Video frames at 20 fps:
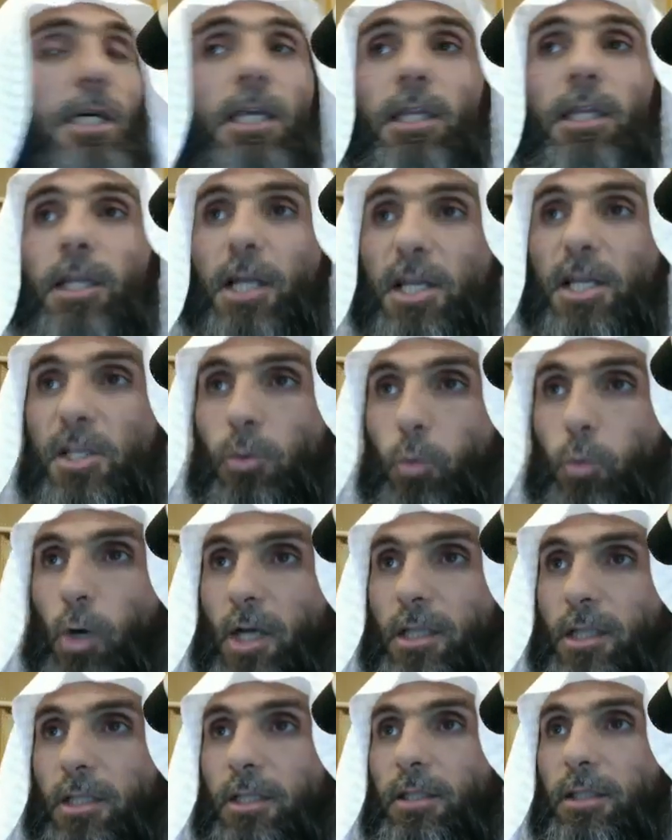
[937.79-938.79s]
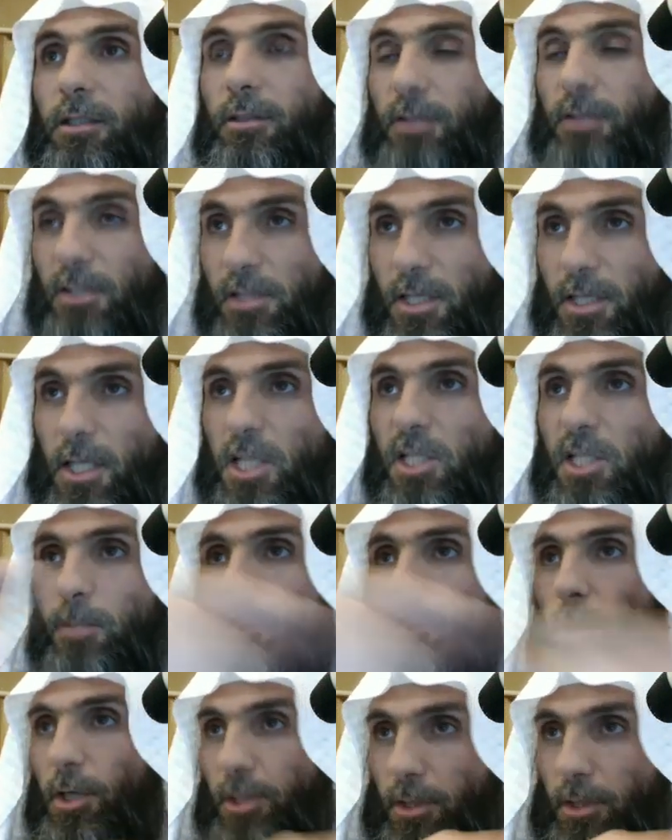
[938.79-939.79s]
There is one deceased
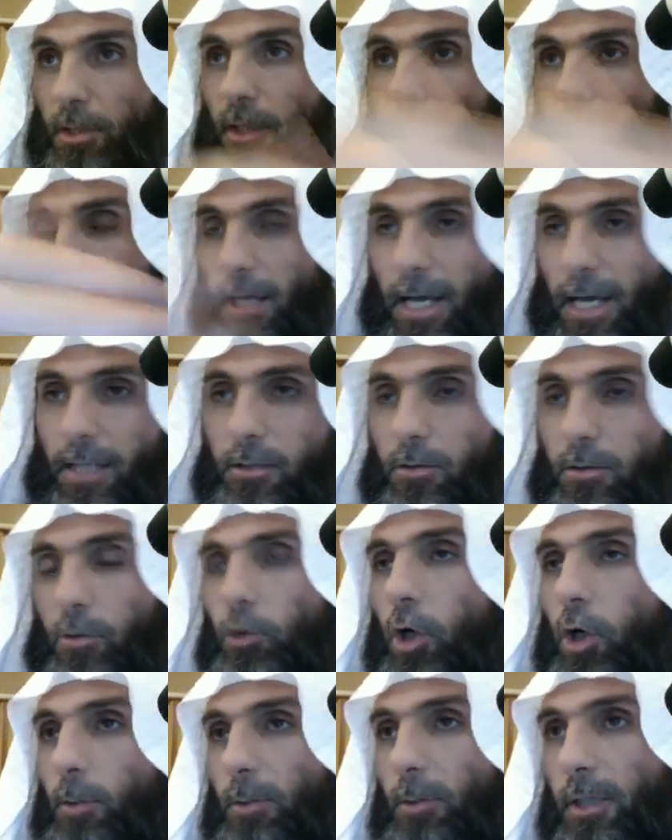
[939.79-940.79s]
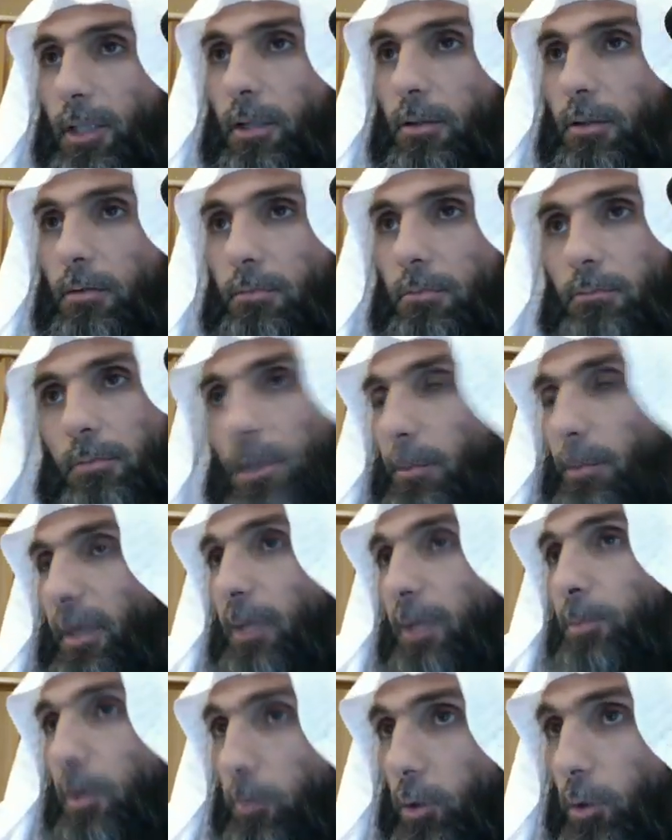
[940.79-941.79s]
person in that, normally.
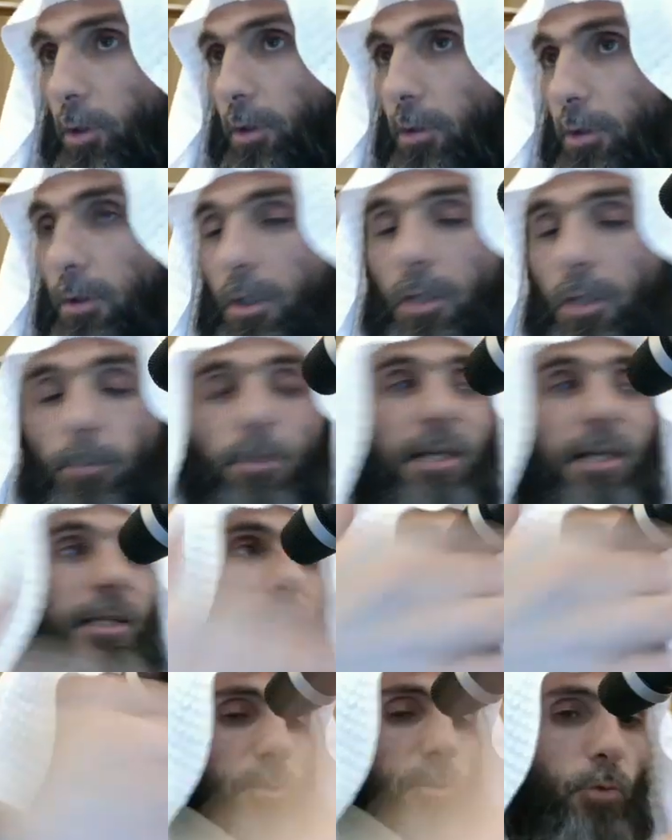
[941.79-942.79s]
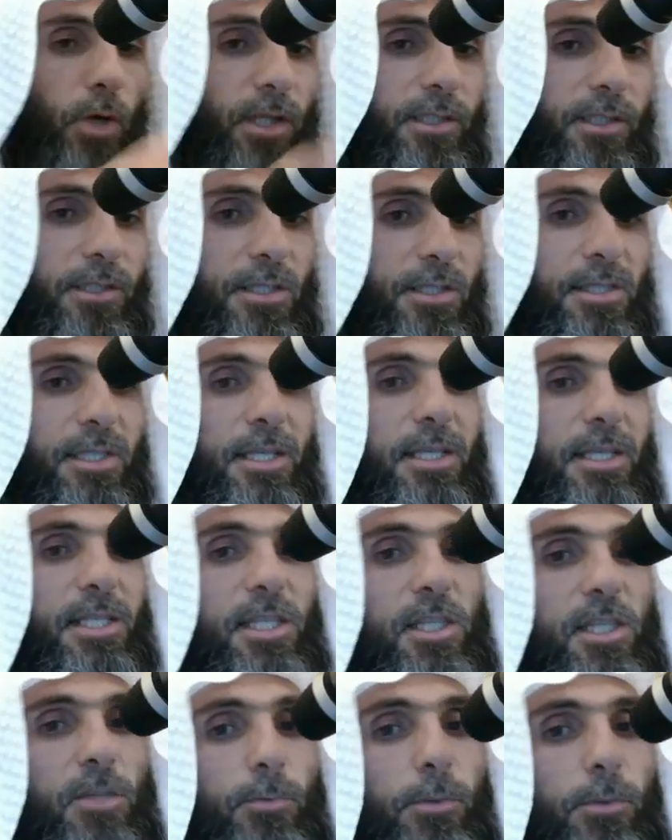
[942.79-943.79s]
Might be more, but there is one
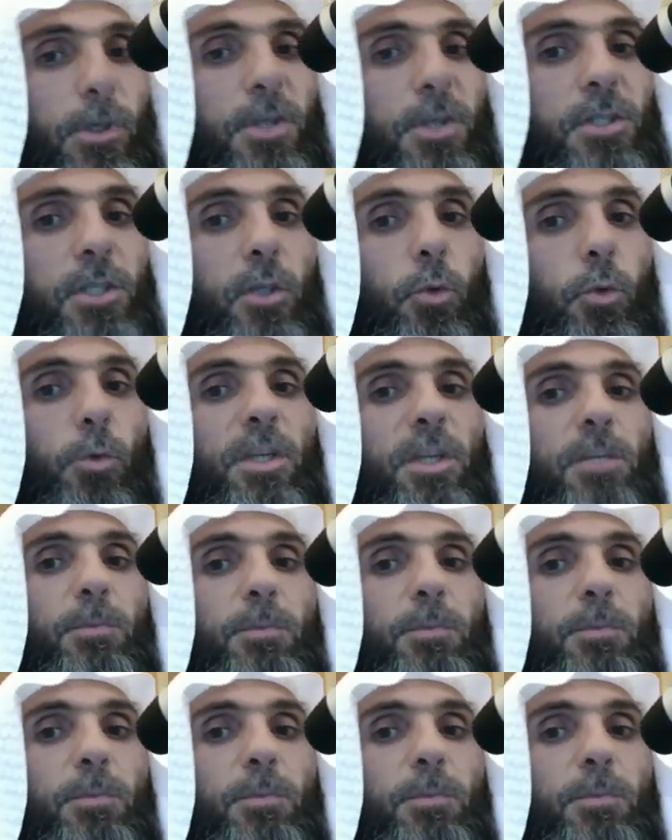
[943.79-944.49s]
deceased person who is